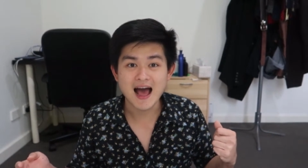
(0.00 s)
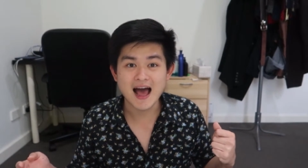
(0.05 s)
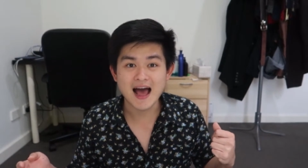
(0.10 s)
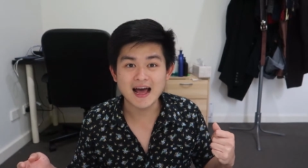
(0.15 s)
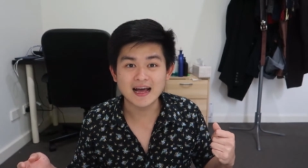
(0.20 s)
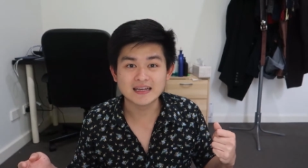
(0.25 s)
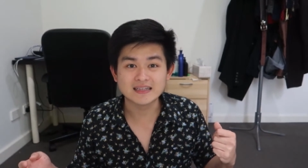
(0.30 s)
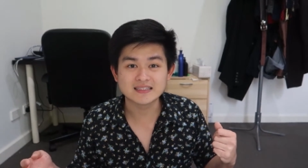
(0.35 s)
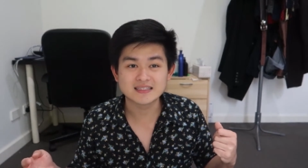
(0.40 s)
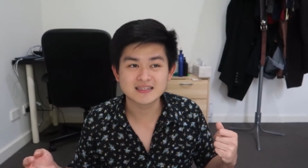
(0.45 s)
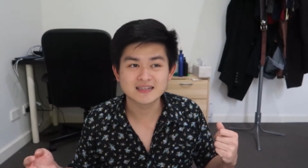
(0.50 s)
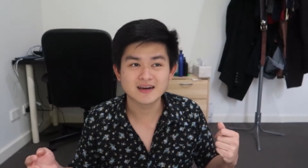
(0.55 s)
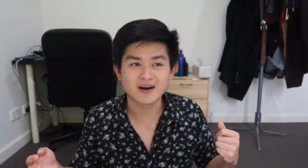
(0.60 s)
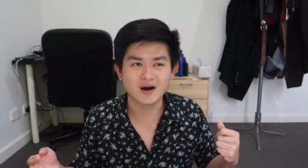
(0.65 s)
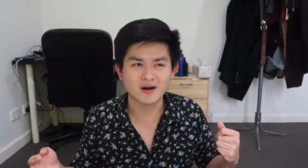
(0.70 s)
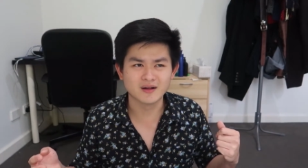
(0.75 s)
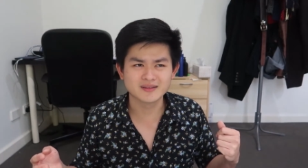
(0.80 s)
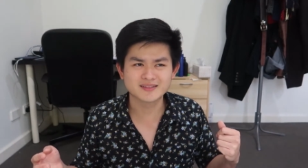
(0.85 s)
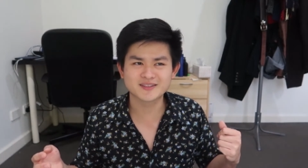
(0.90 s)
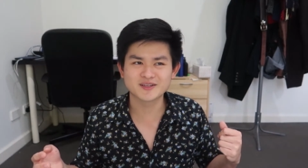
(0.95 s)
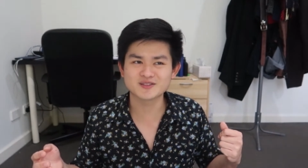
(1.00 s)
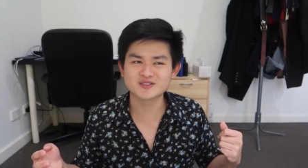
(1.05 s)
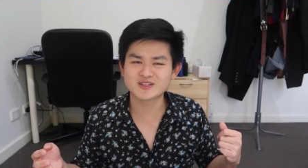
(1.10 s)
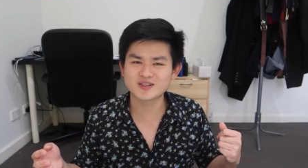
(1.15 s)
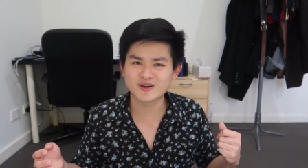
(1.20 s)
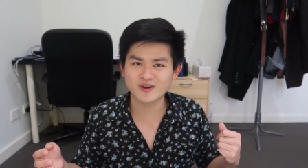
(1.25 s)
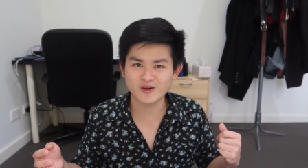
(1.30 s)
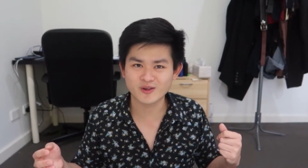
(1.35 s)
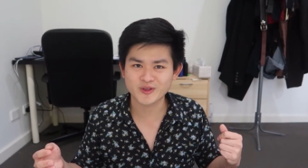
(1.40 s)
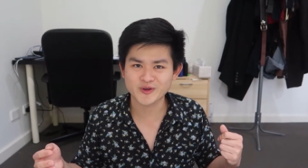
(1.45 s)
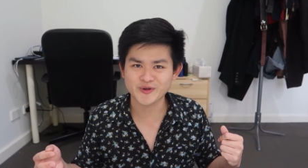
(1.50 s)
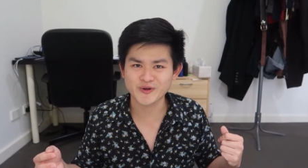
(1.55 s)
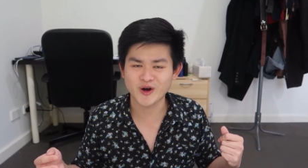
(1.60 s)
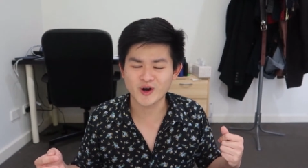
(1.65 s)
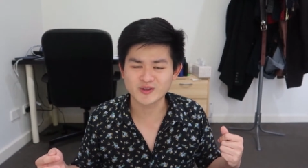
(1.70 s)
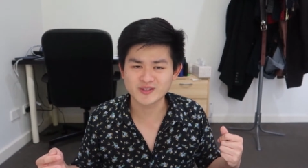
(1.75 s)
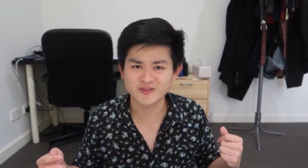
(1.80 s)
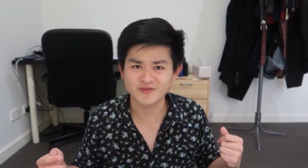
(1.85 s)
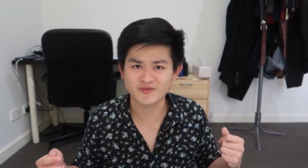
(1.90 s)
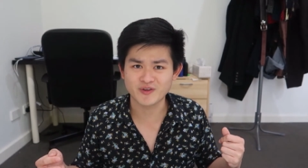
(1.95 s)
and also to go through
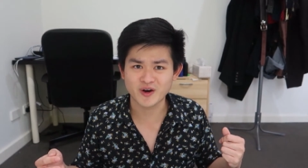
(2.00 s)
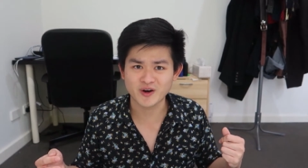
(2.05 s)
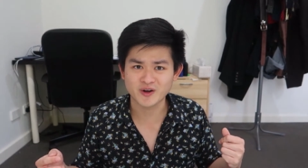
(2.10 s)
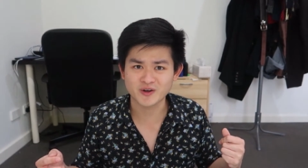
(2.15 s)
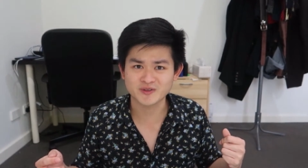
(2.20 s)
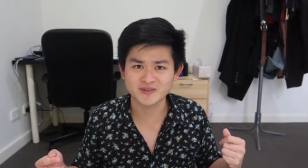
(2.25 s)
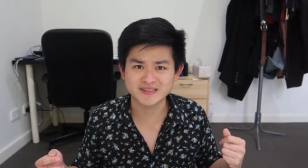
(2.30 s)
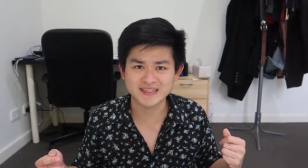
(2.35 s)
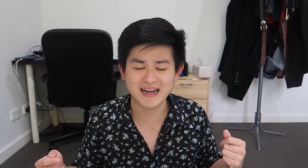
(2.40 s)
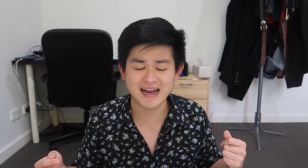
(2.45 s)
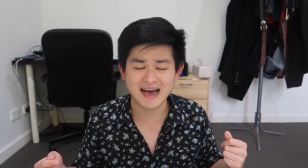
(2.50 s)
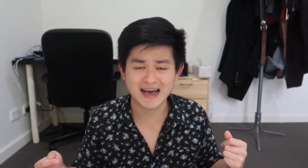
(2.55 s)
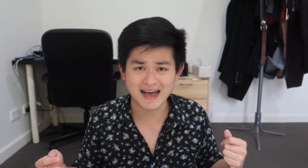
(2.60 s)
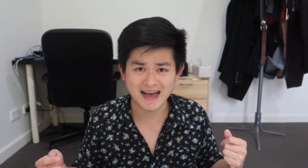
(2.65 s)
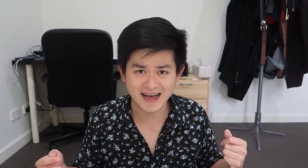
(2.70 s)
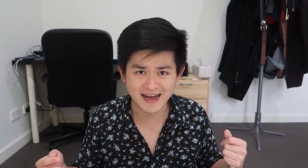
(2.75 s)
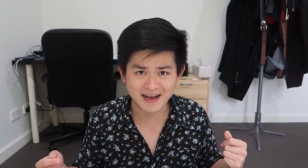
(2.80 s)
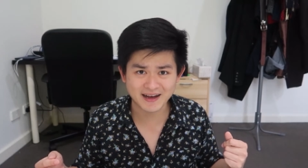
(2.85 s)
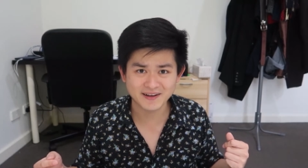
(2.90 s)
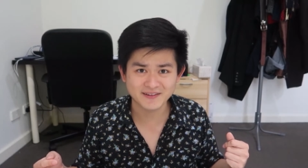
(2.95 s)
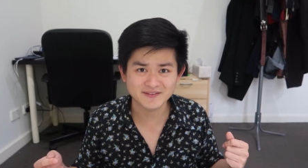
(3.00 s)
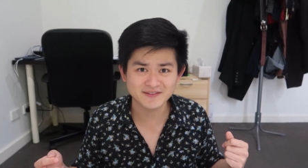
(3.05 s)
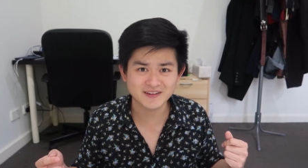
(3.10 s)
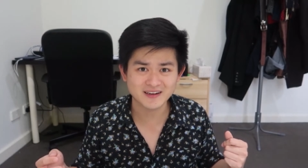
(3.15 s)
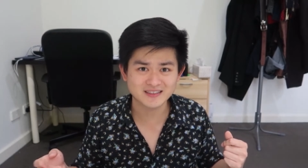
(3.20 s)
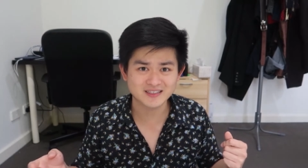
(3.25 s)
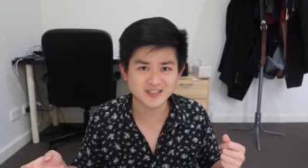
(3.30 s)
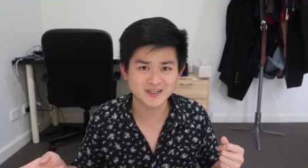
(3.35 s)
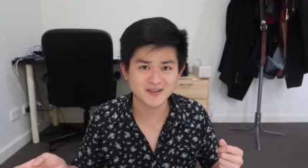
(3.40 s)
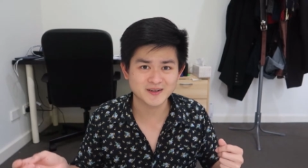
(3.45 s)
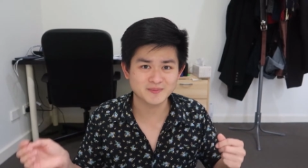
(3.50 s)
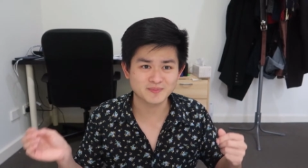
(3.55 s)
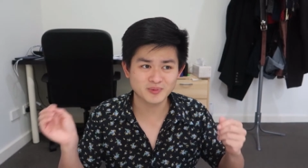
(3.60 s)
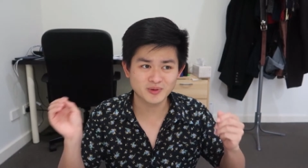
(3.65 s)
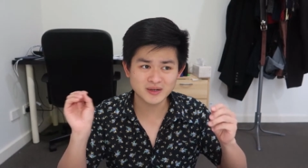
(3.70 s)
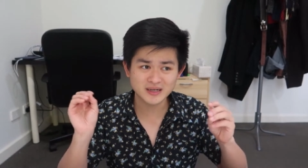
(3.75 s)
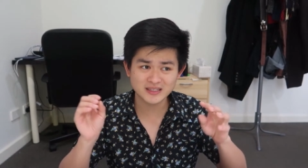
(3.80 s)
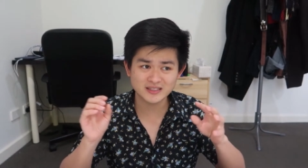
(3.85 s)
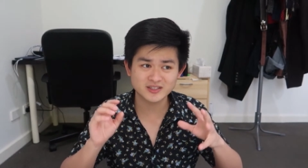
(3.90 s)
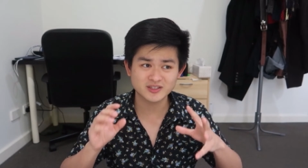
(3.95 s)
all the photos that I have to
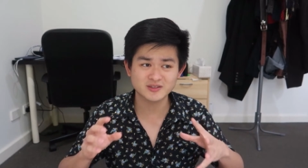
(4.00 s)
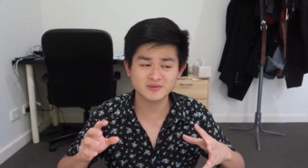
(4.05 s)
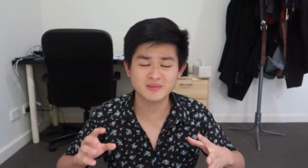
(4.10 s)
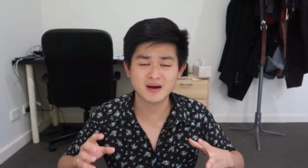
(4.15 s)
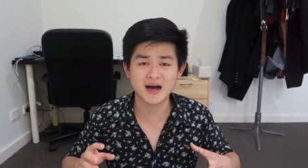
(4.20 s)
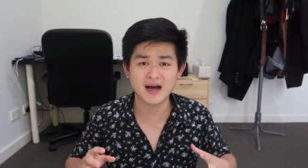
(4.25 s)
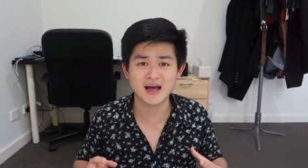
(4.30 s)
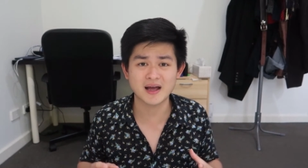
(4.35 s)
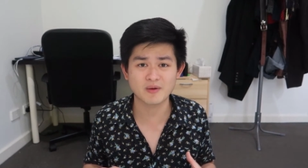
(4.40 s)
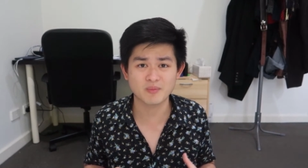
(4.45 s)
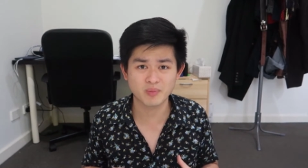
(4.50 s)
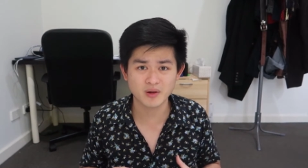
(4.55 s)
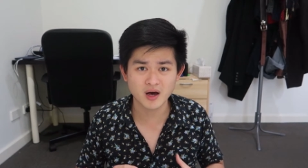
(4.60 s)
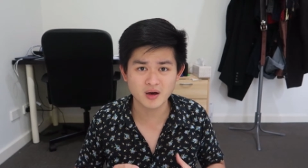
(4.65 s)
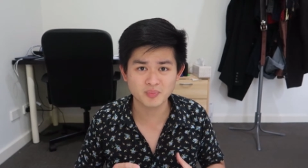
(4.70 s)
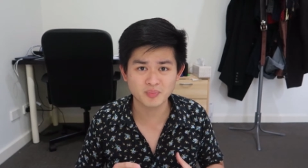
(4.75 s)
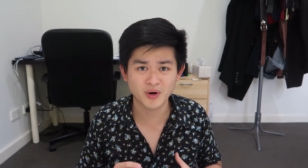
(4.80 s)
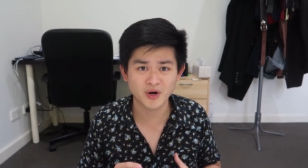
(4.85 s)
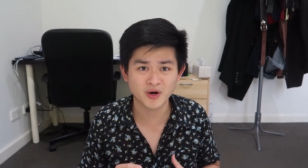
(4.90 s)
put into my blog